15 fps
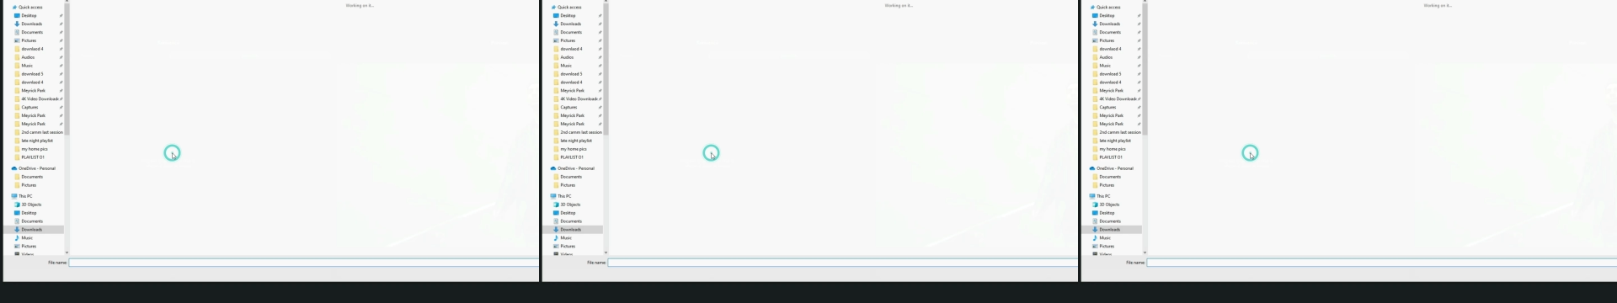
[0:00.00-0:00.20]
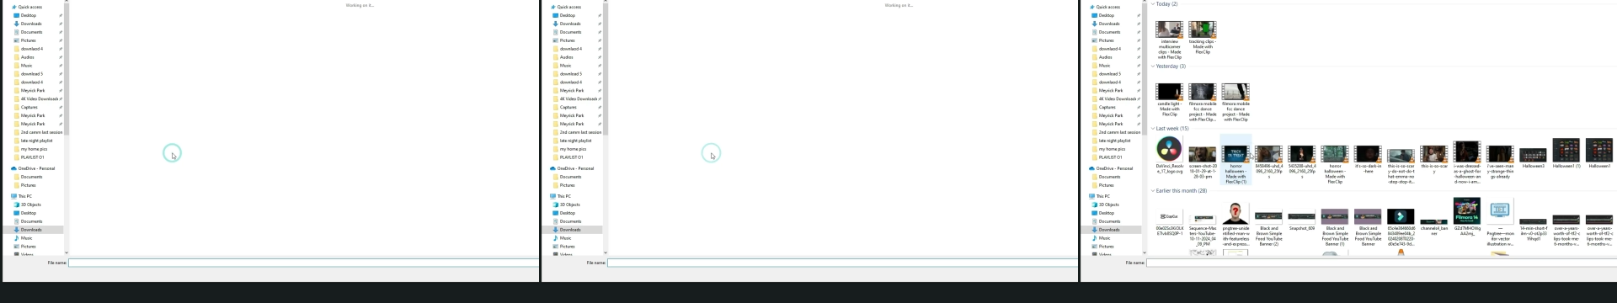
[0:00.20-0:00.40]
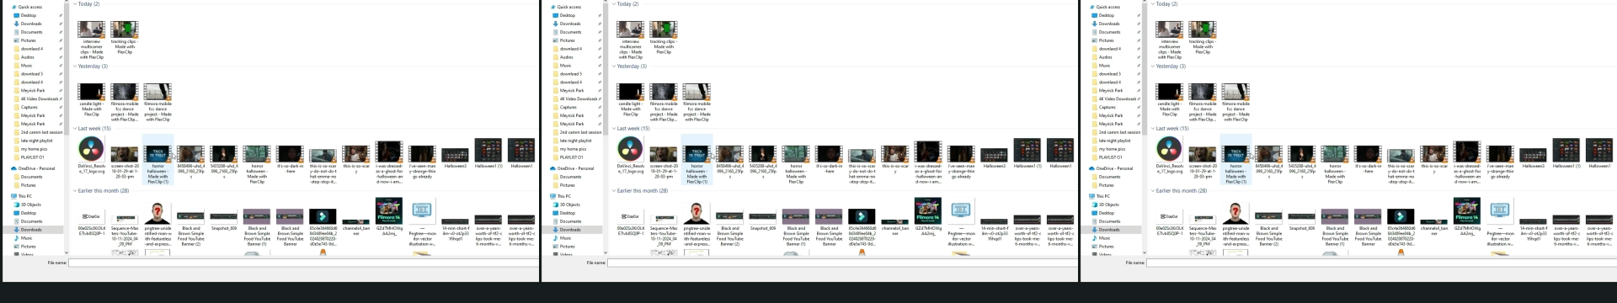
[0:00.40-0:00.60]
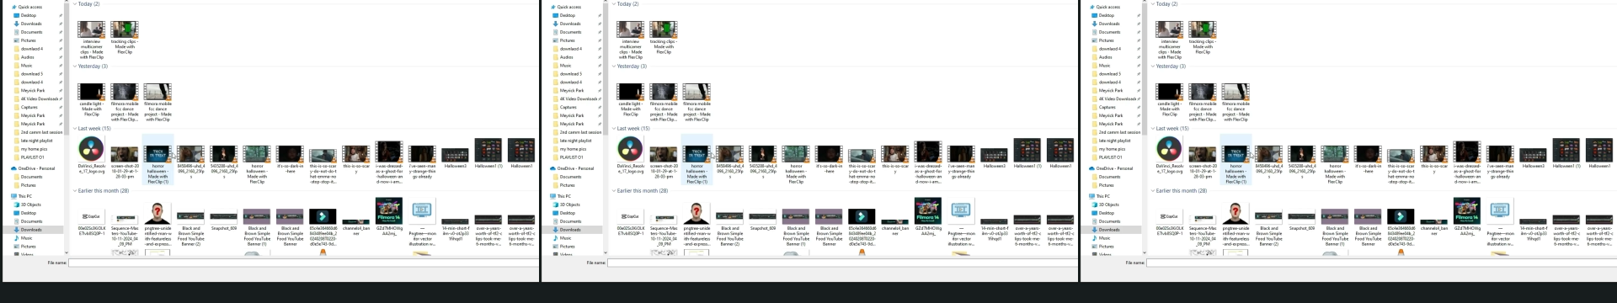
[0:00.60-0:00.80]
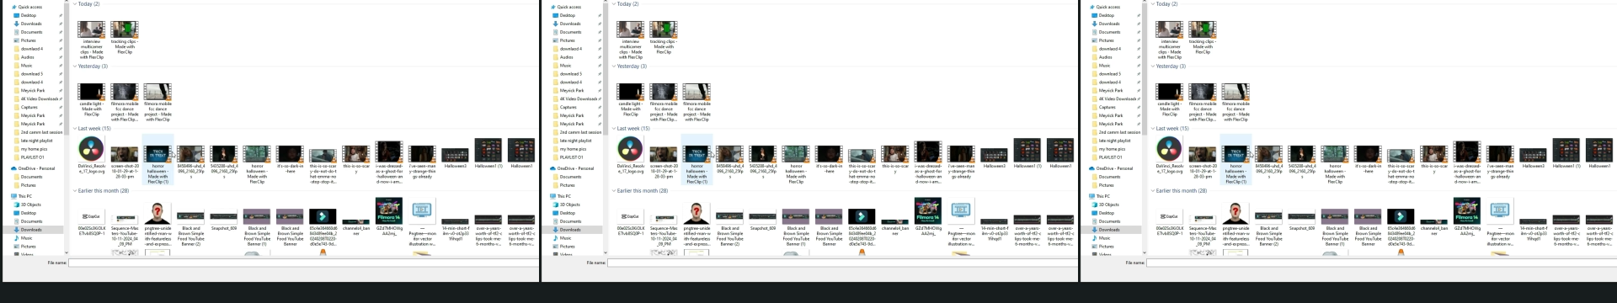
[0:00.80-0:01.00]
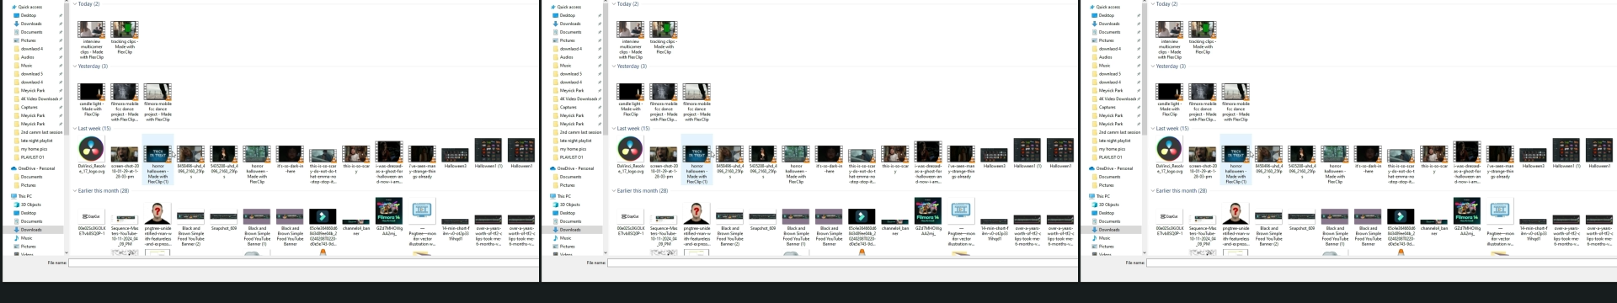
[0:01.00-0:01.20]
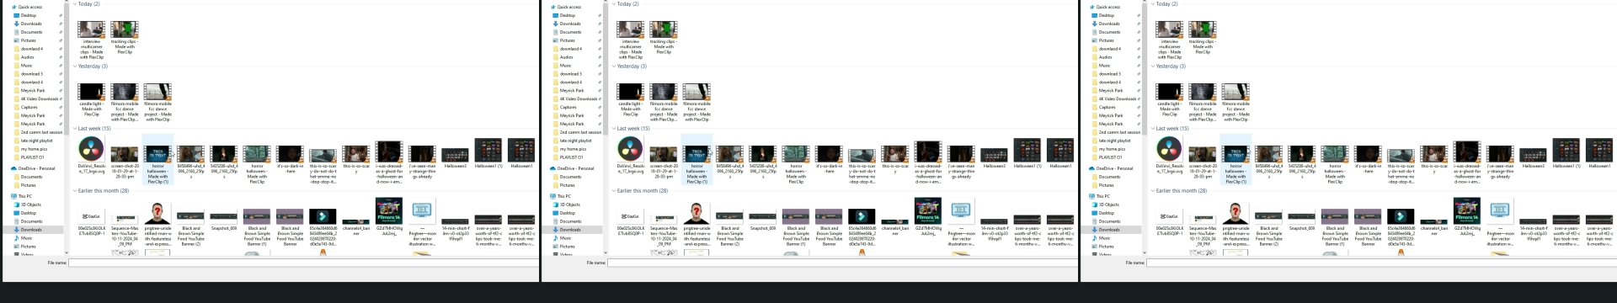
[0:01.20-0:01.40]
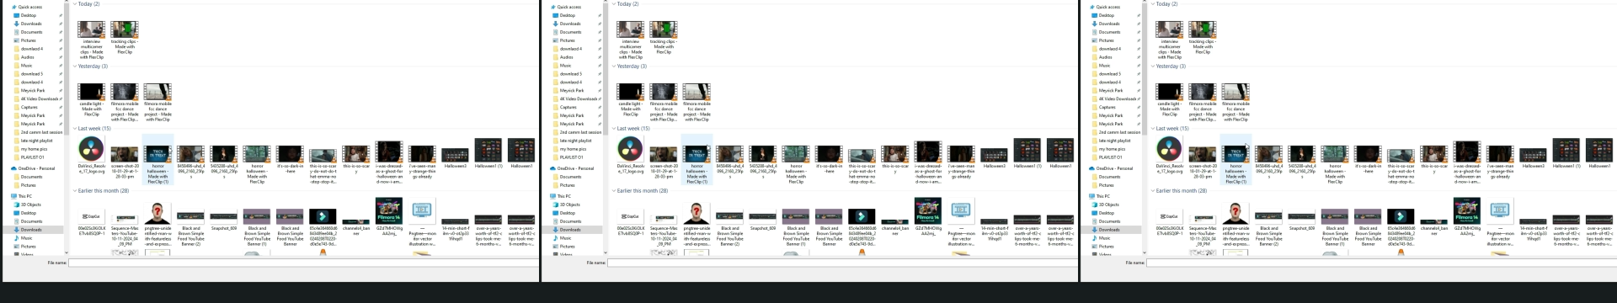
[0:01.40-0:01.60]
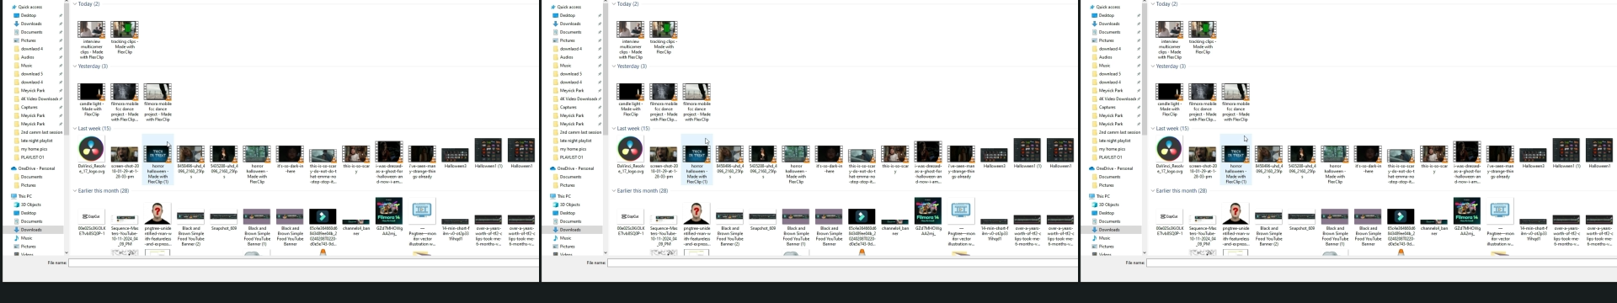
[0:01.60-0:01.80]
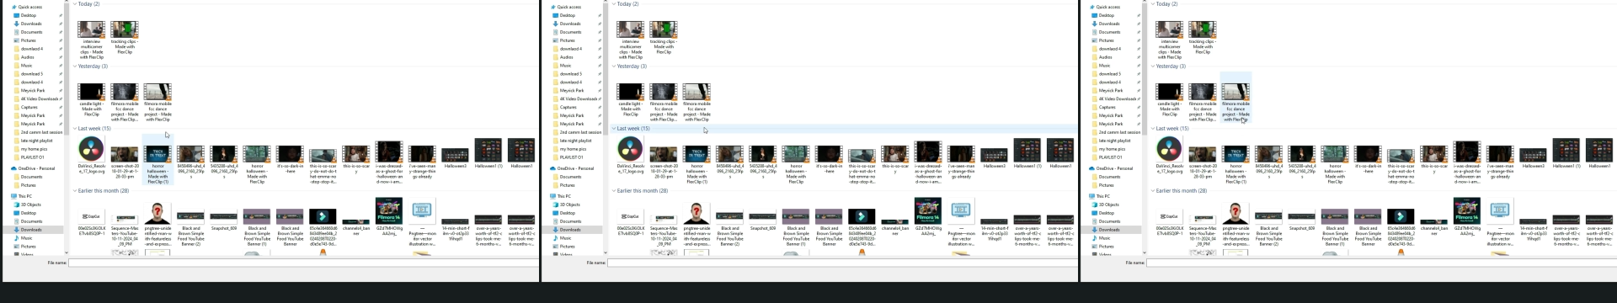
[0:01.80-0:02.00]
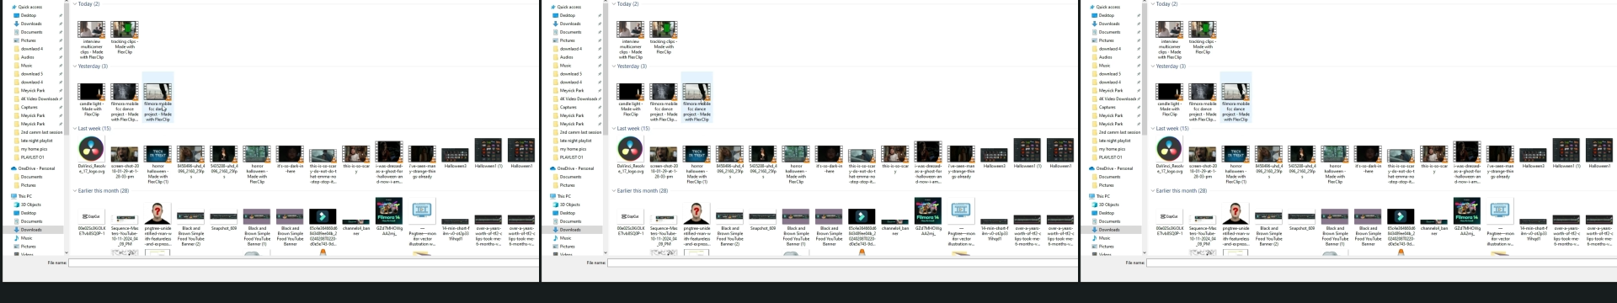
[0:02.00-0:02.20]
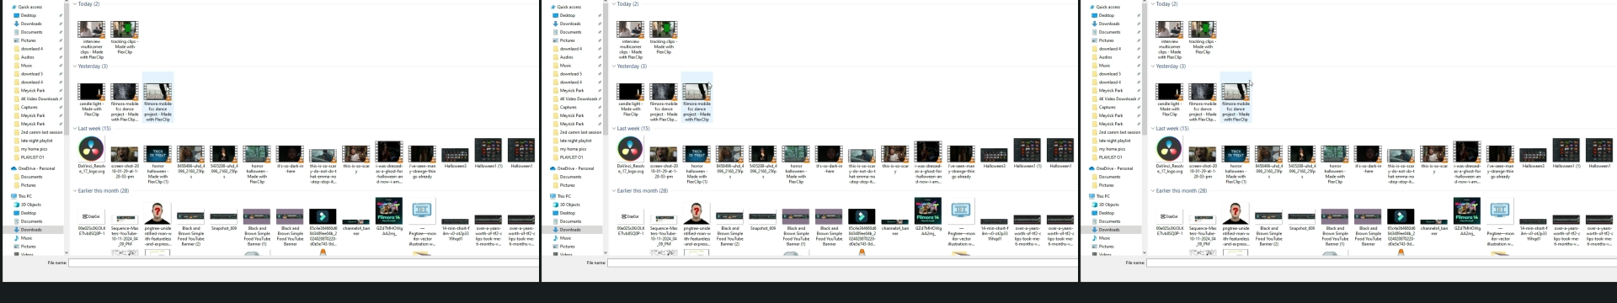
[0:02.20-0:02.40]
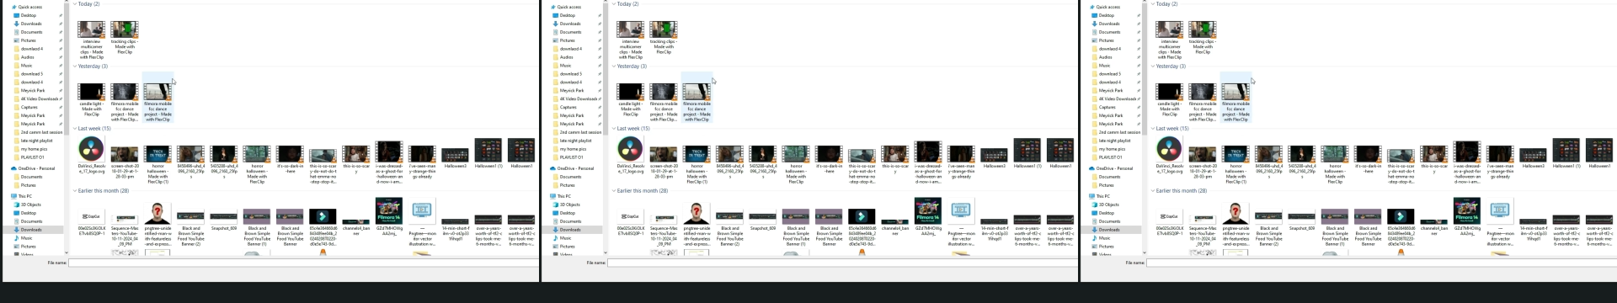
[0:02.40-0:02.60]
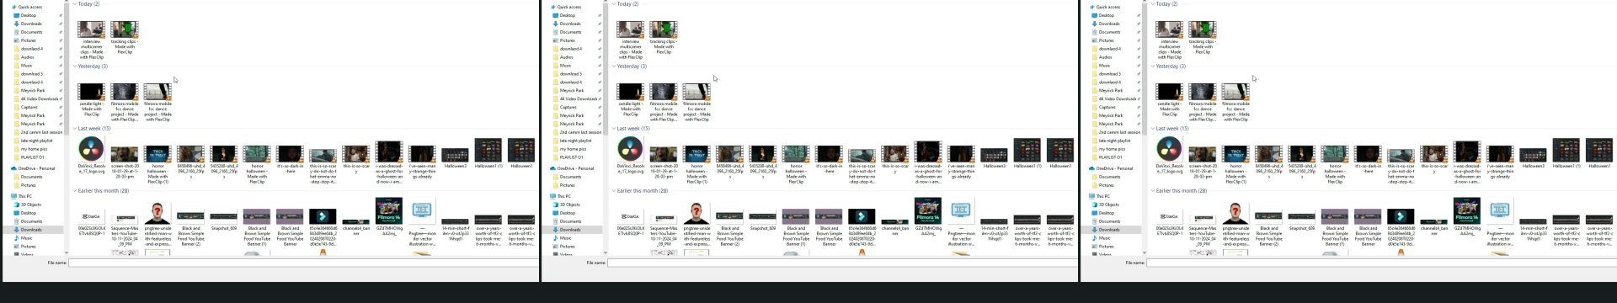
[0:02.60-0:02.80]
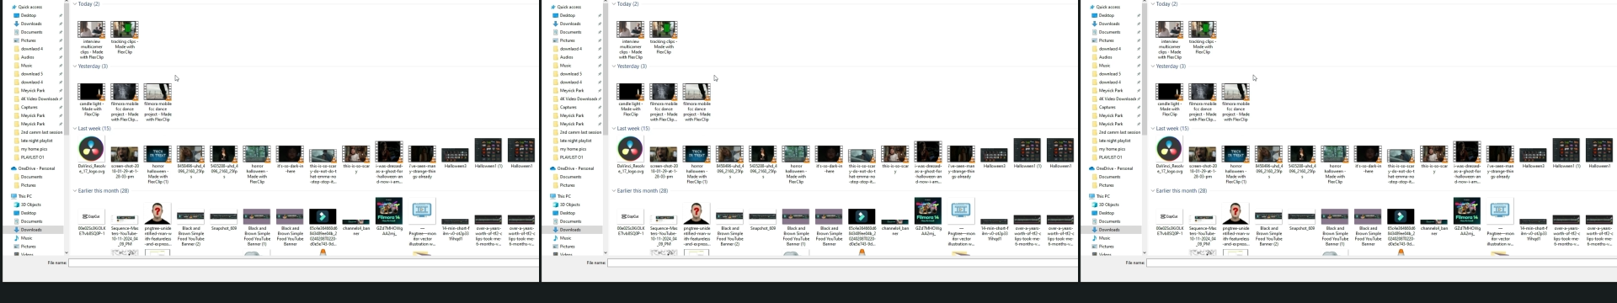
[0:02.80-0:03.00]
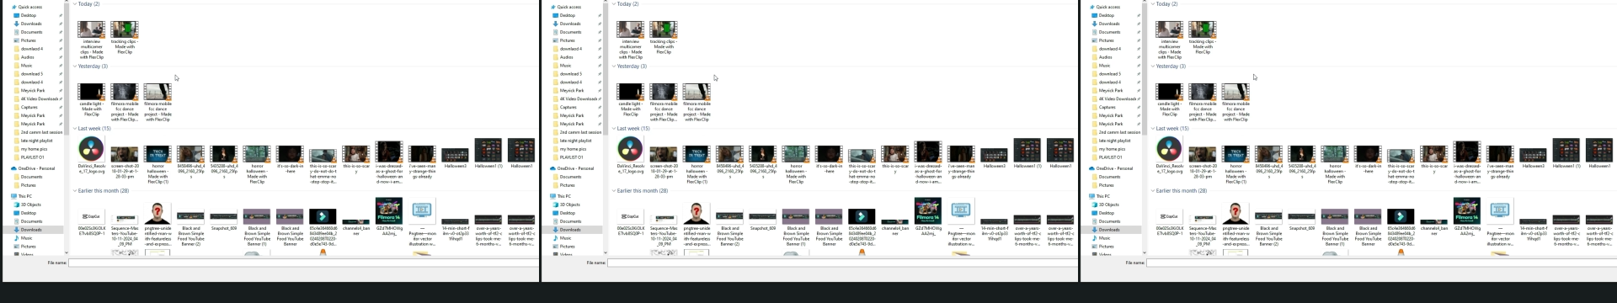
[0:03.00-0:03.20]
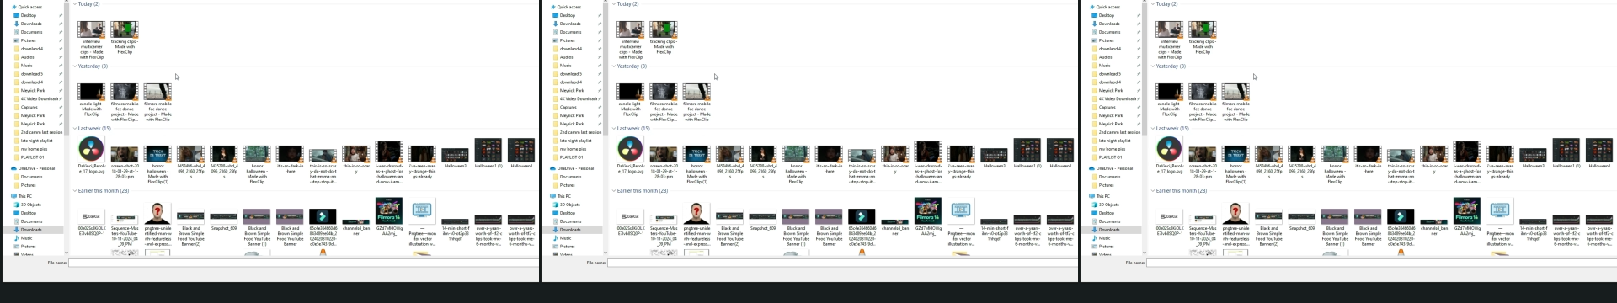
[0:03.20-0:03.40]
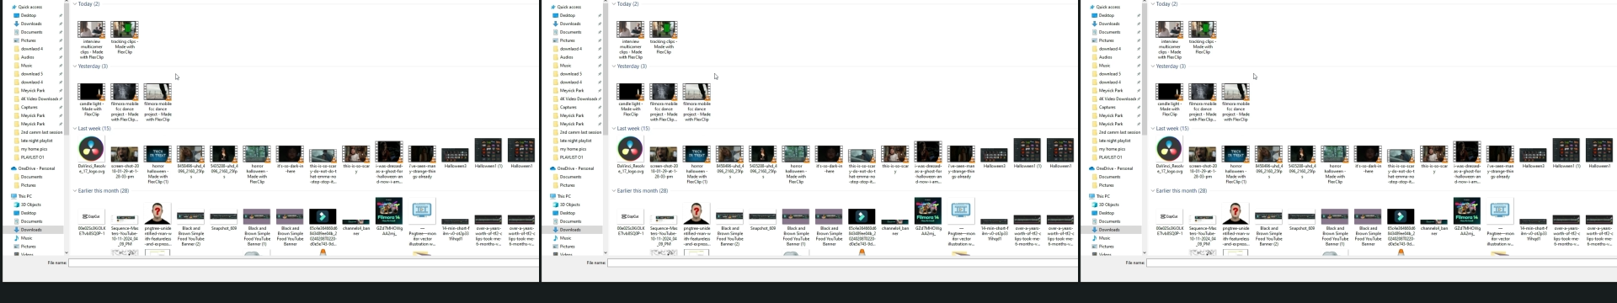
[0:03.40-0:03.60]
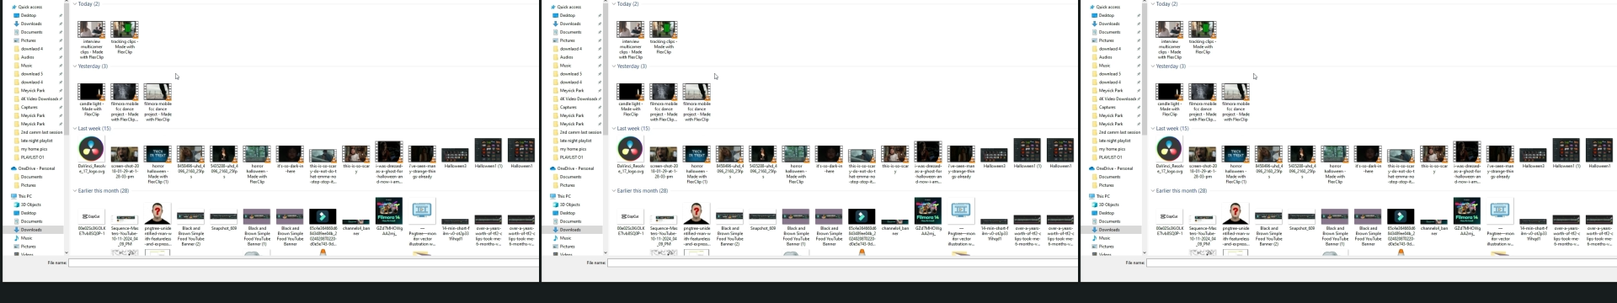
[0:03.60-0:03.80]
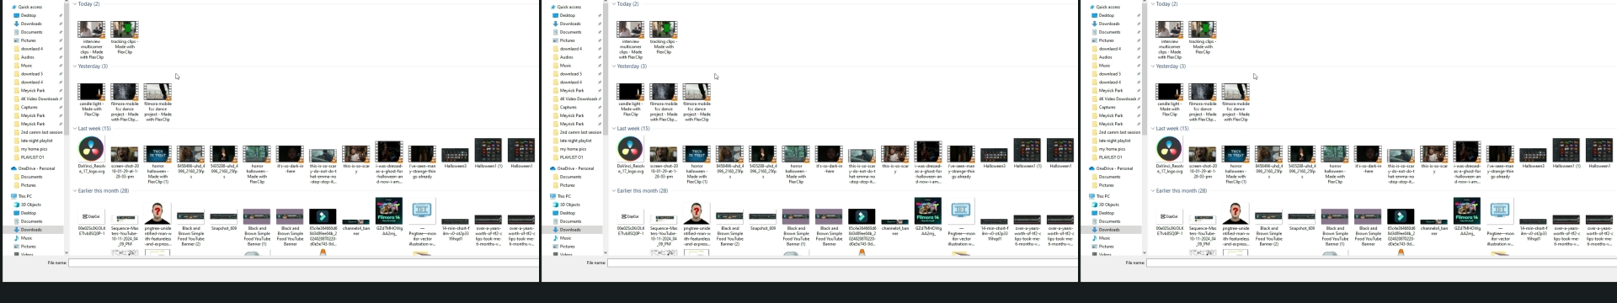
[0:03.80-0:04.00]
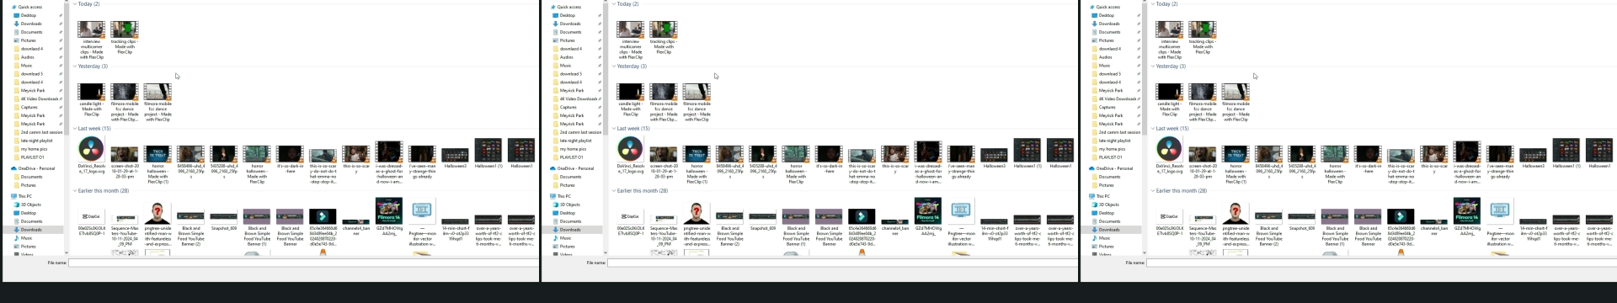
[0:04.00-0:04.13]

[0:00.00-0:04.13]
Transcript: [unreadable: no face in view]